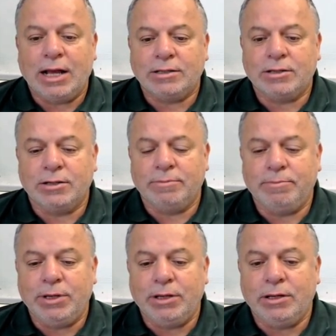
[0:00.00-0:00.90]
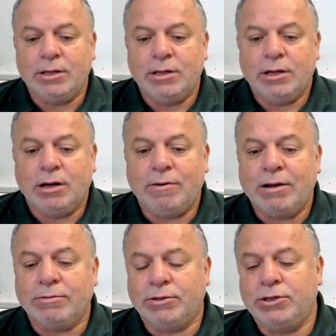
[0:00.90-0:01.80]
And that's going to be
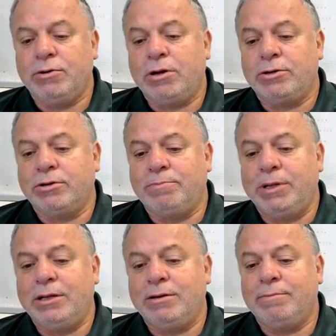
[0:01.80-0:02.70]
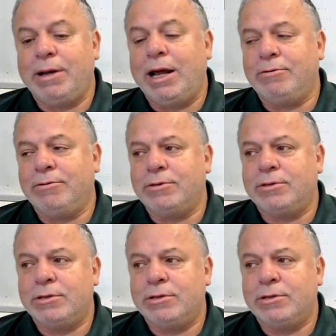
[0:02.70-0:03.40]
around £200 billion